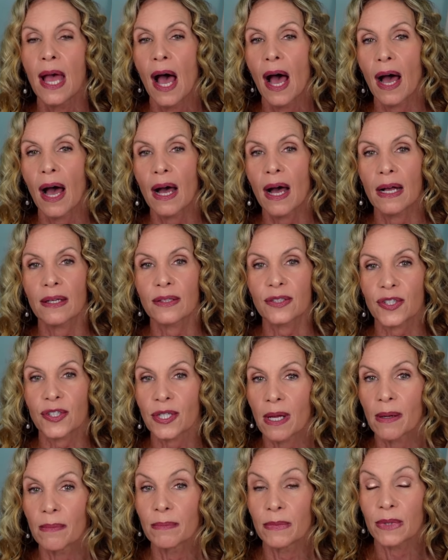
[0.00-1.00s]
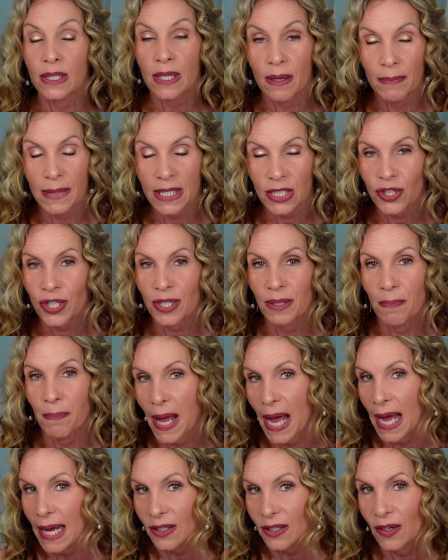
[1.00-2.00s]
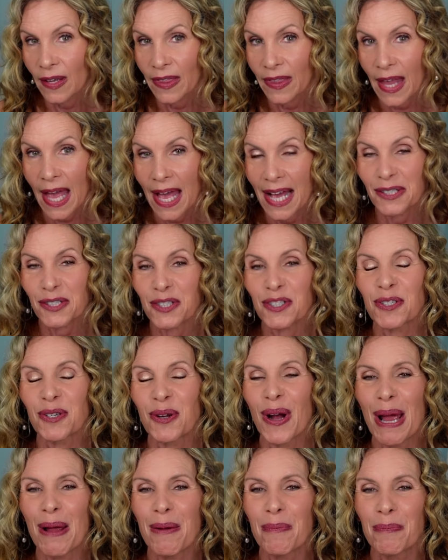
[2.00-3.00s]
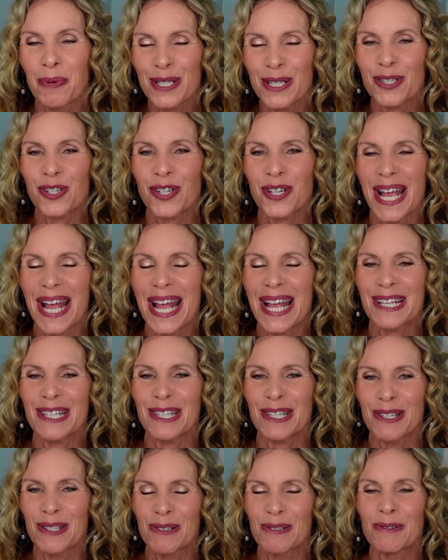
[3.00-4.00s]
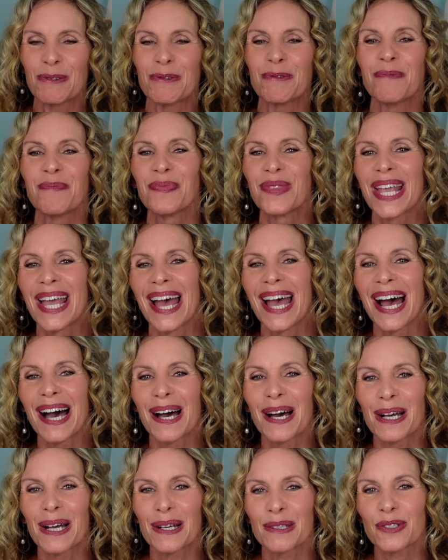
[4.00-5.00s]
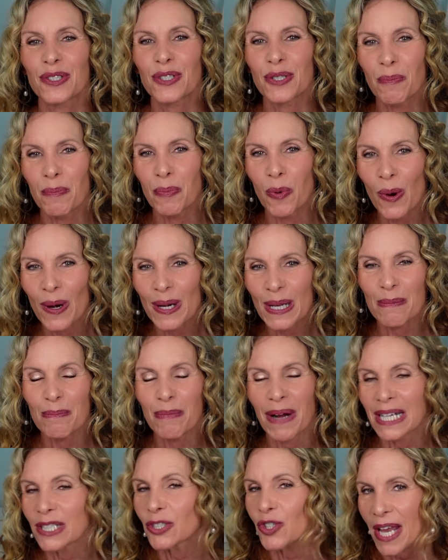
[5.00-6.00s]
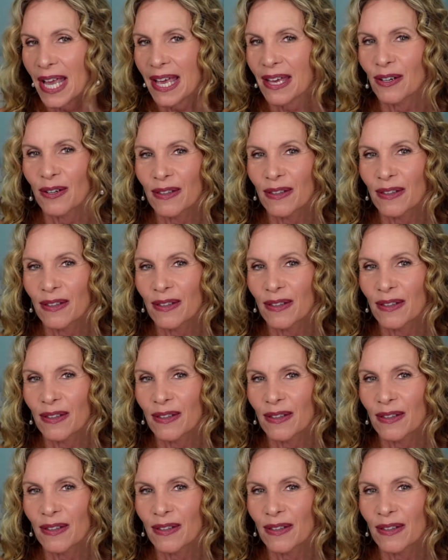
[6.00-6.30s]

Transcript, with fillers: uh, some commission back on that. So, I appreciate you uh, supporting my channel